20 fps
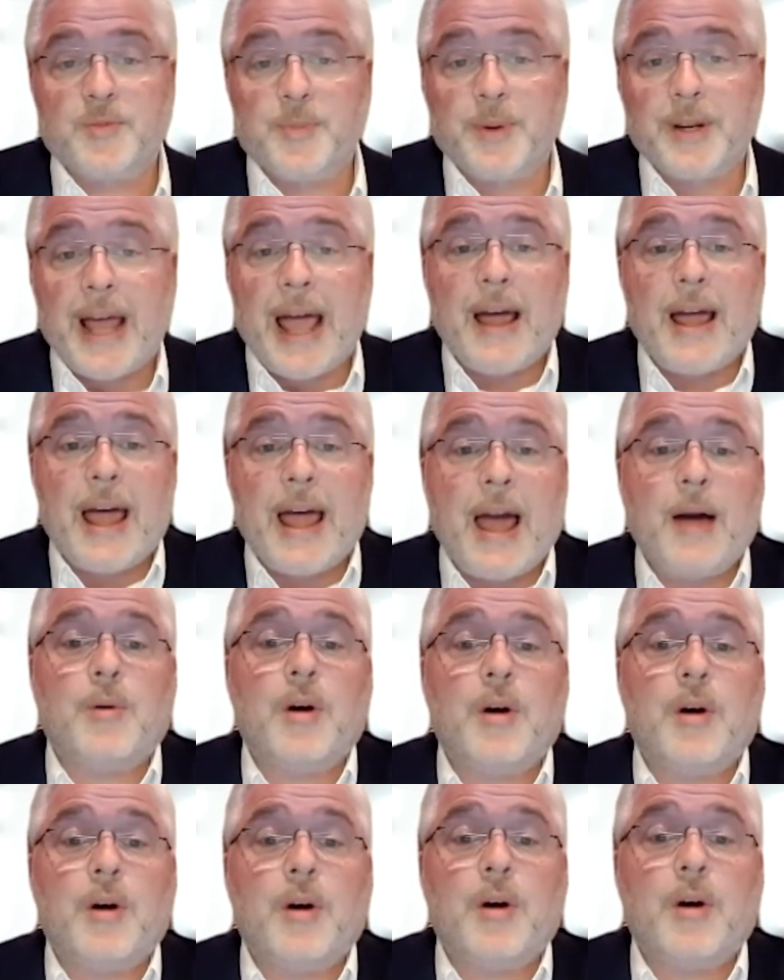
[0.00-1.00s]
But
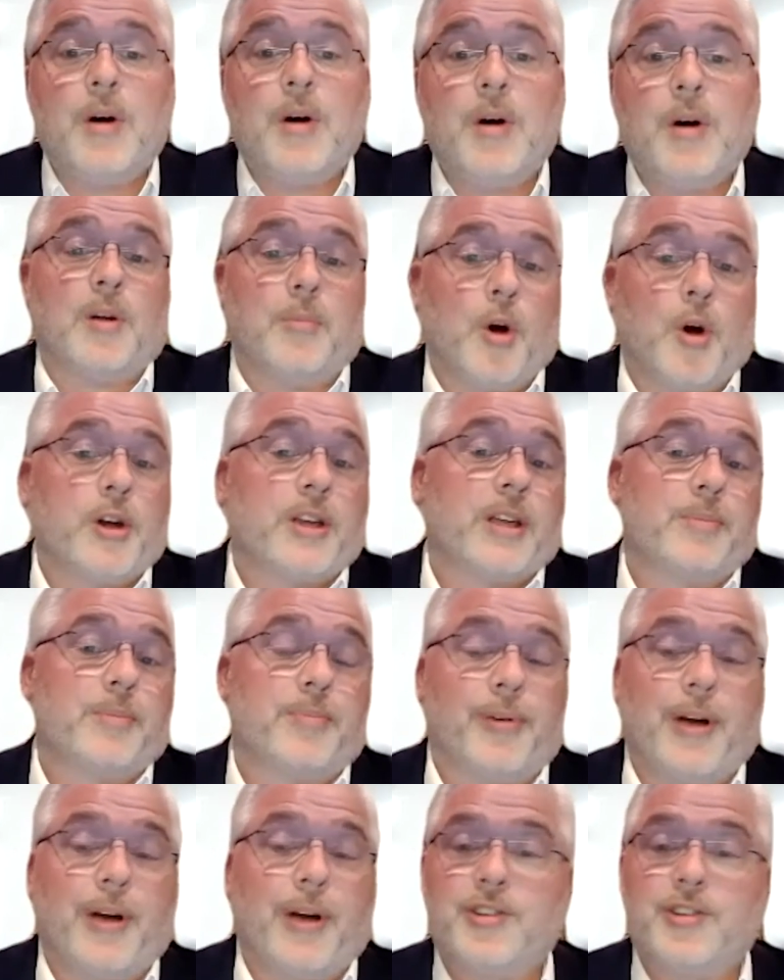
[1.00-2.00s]
however, due to market
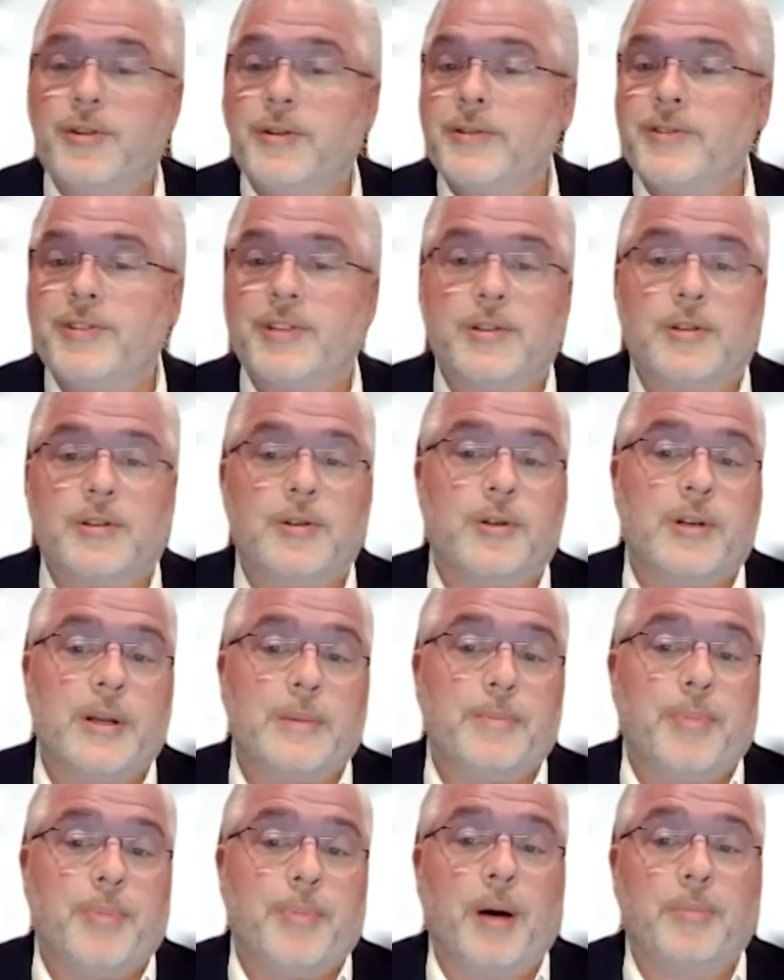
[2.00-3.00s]
pressures,
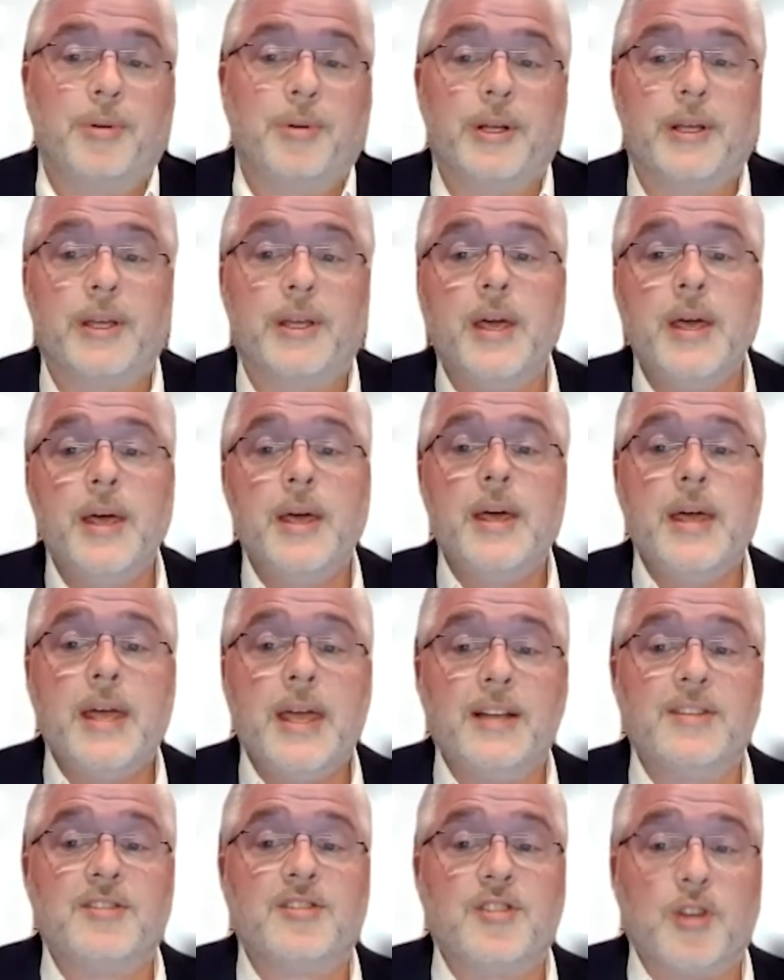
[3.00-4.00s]
including public
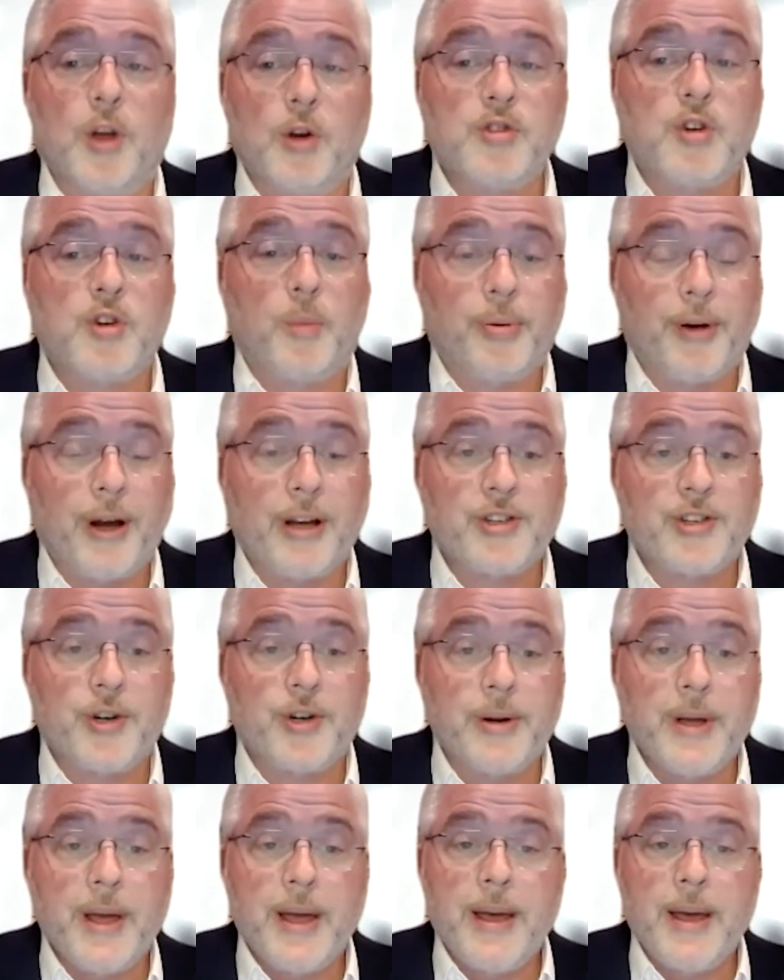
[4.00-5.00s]
and social
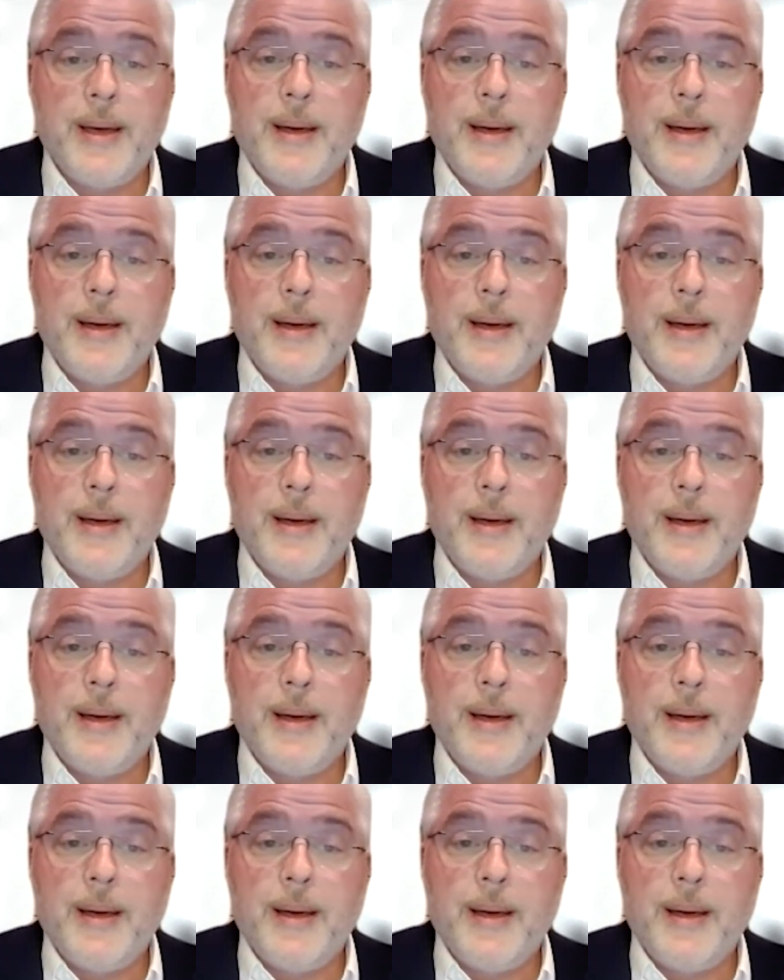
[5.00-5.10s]
pressure,